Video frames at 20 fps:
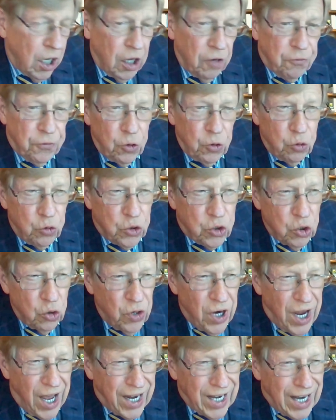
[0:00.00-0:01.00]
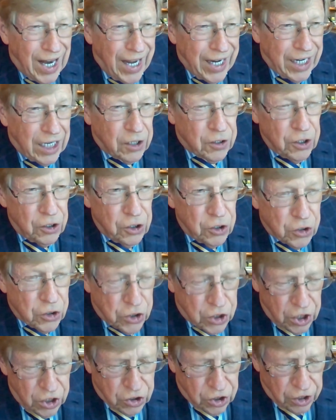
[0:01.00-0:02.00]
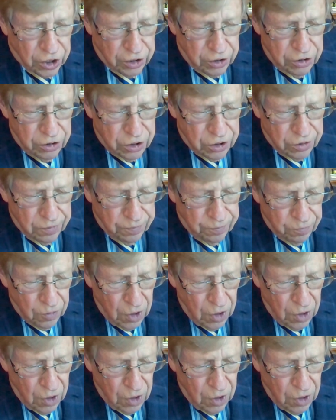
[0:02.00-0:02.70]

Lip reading: If you do not like the decisions,